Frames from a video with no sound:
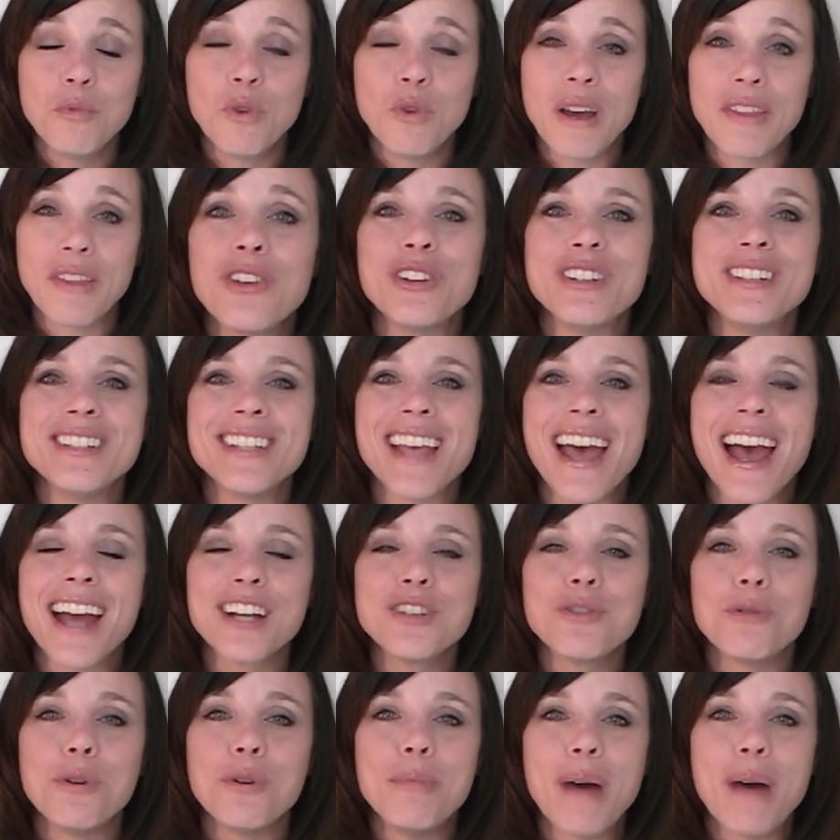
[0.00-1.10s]
whether it is
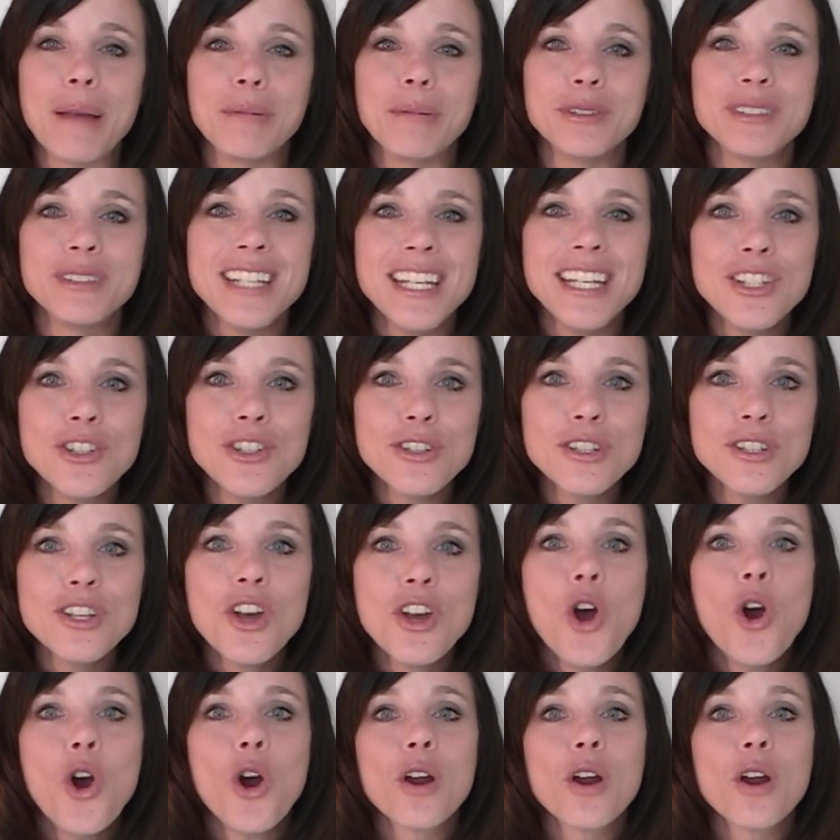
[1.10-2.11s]
actual Bible teachers